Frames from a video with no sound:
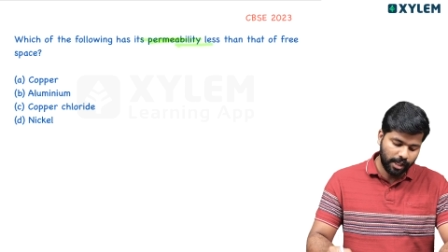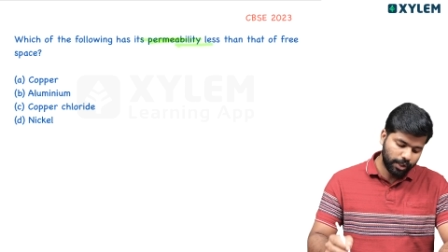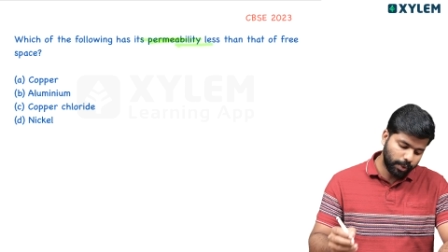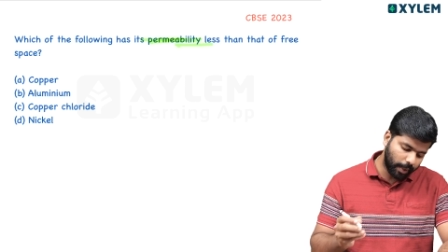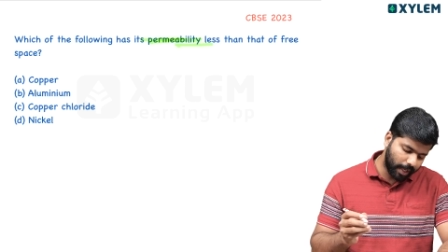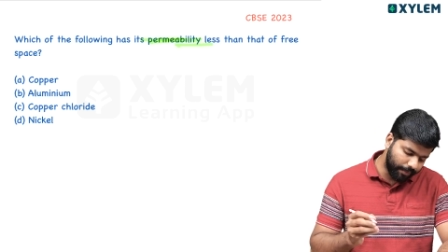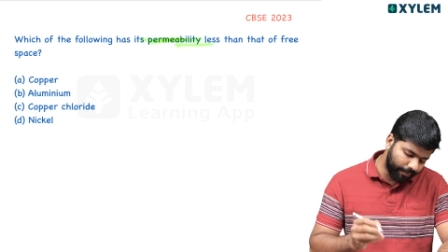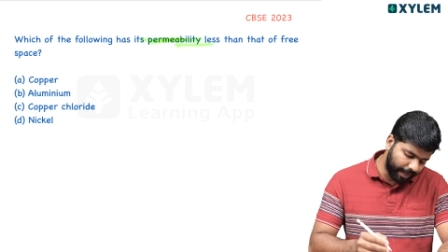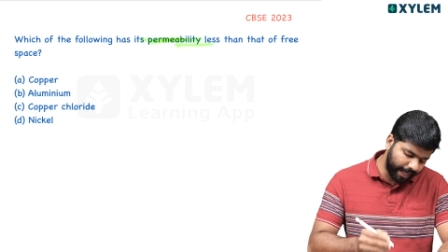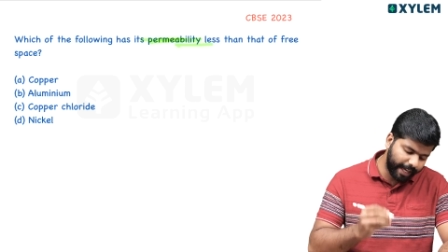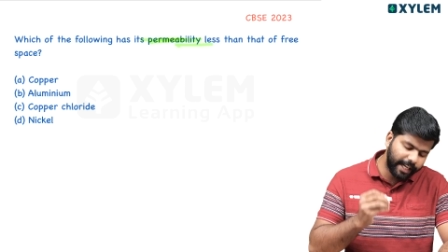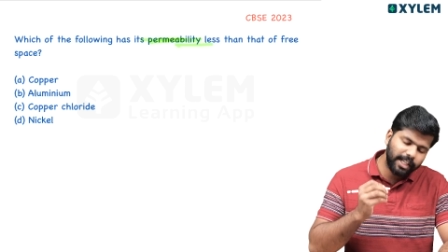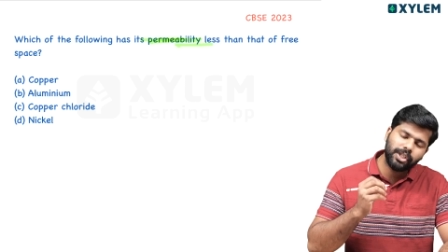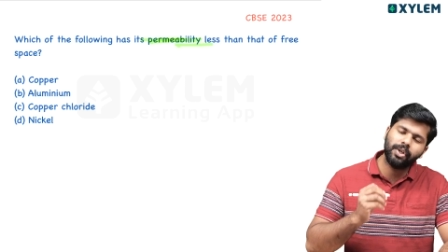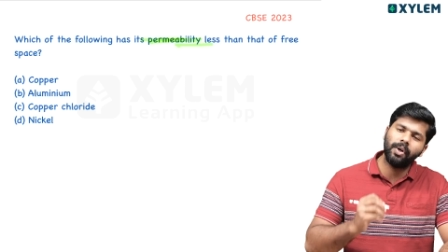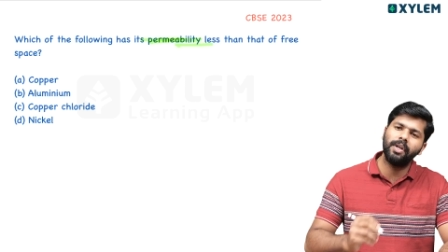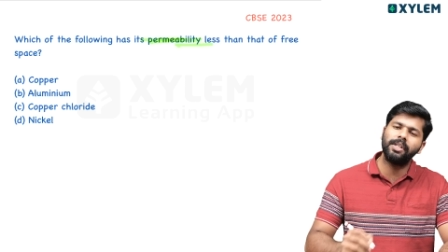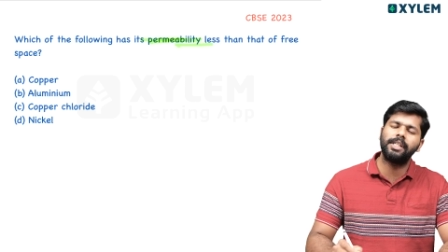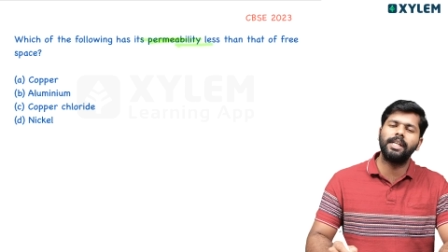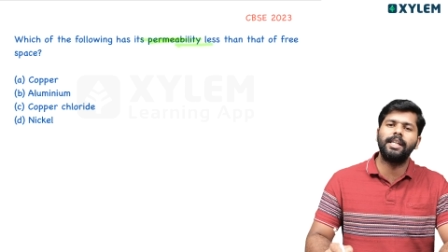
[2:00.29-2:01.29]
So, if you
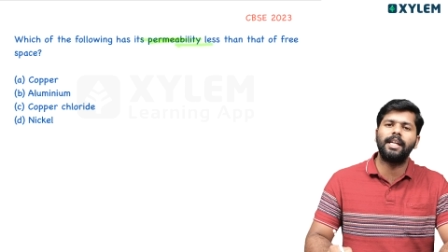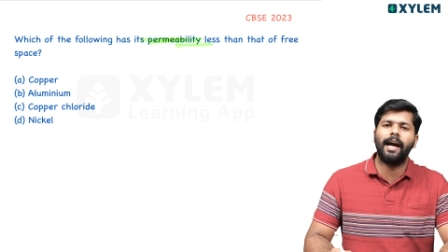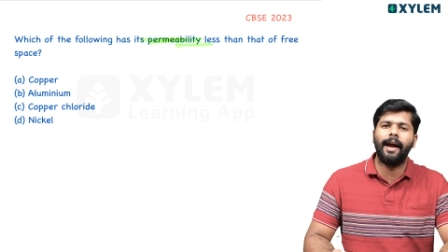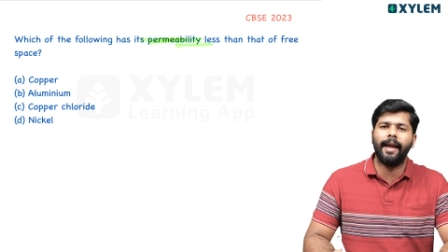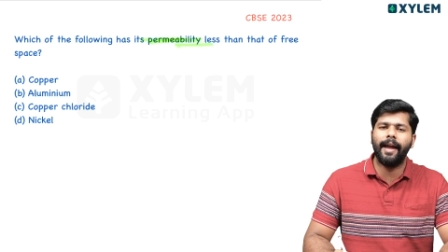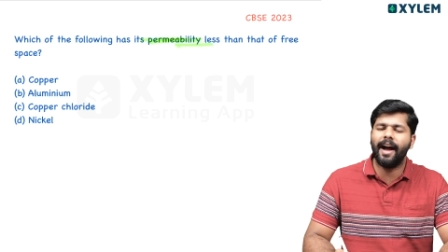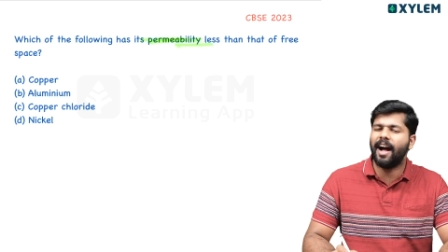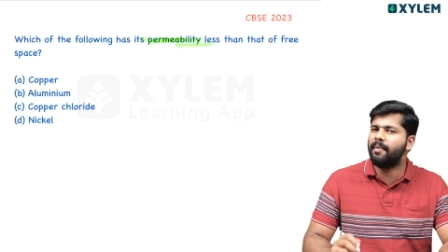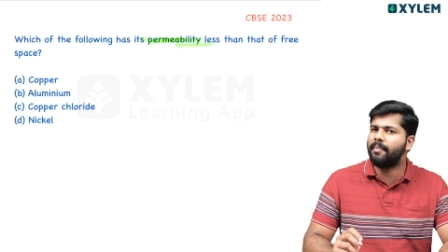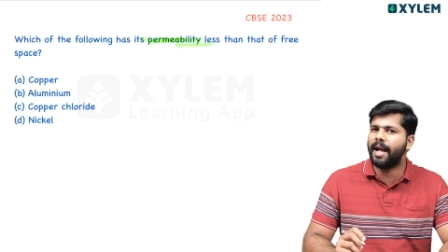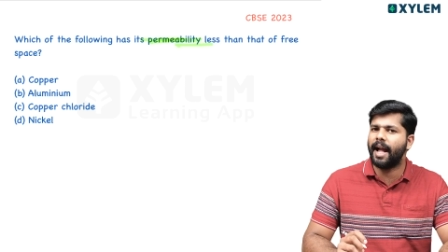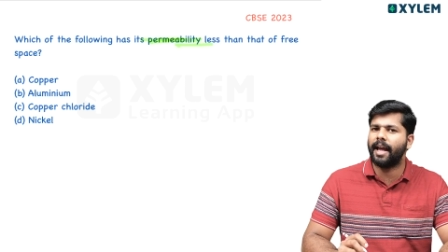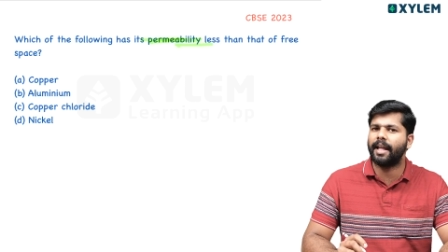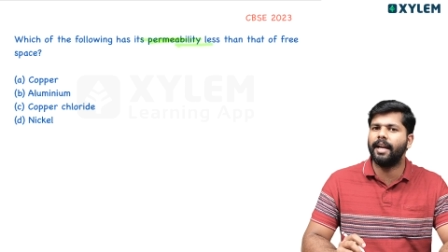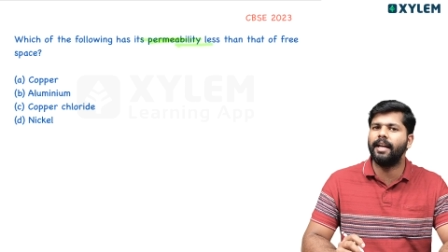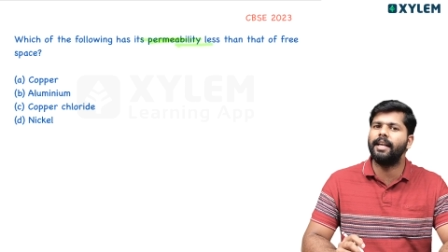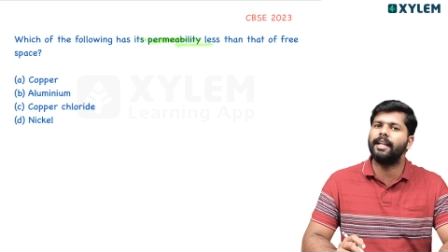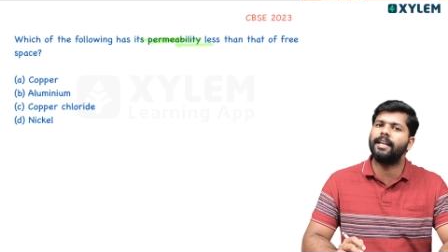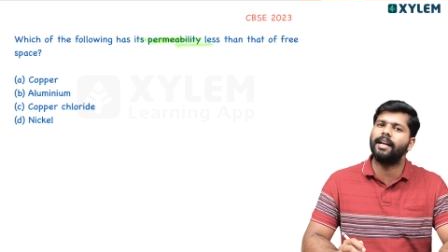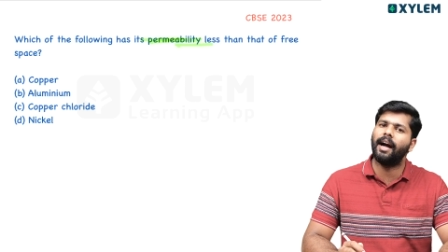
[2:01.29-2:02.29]
have
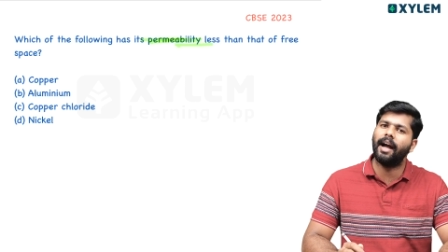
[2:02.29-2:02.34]
diamagnetic,